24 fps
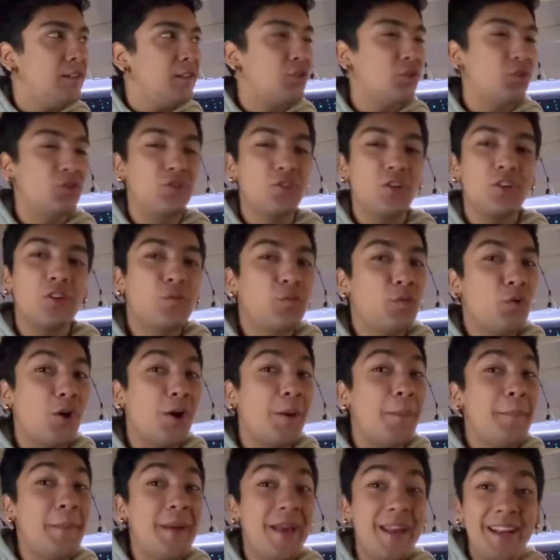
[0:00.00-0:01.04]
So just
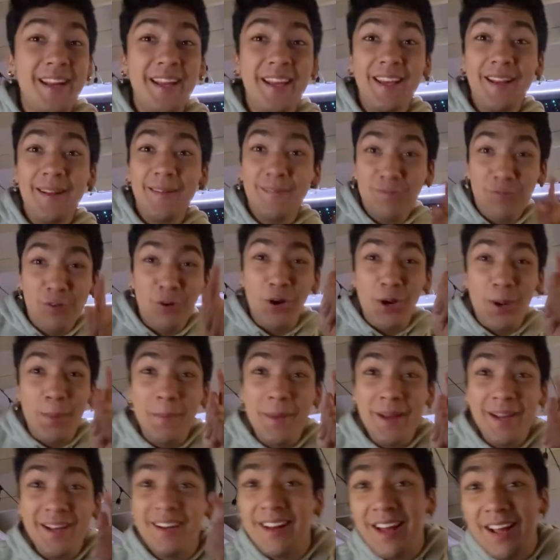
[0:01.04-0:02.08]
for a minute, for a
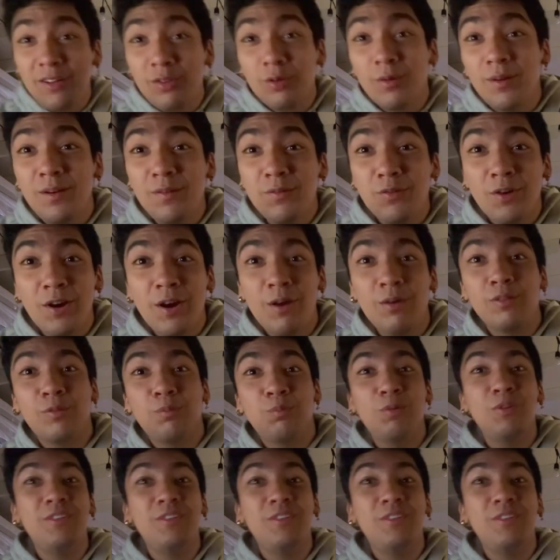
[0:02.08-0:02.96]
minute, not 24 hours,